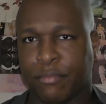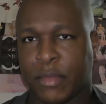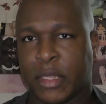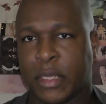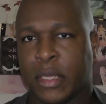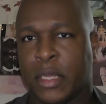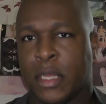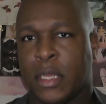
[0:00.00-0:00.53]

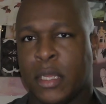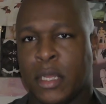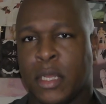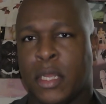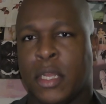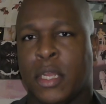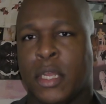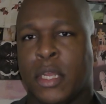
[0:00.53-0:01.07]
But
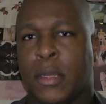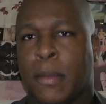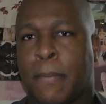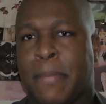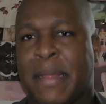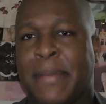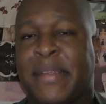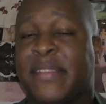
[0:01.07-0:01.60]

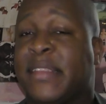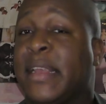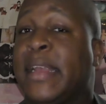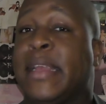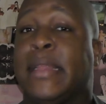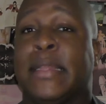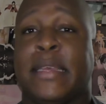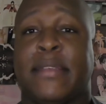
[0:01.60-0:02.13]
let me just
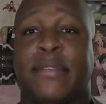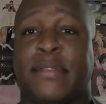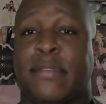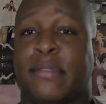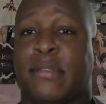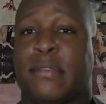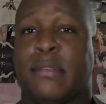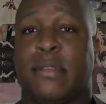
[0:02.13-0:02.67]
tell you
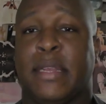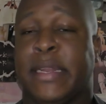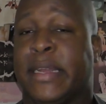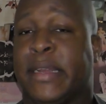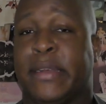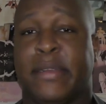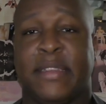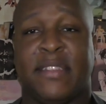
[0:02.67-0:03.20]
this, you
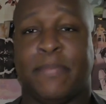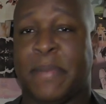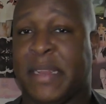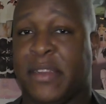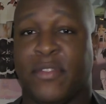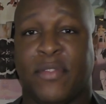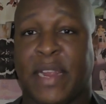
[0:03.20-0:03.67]
know, it's been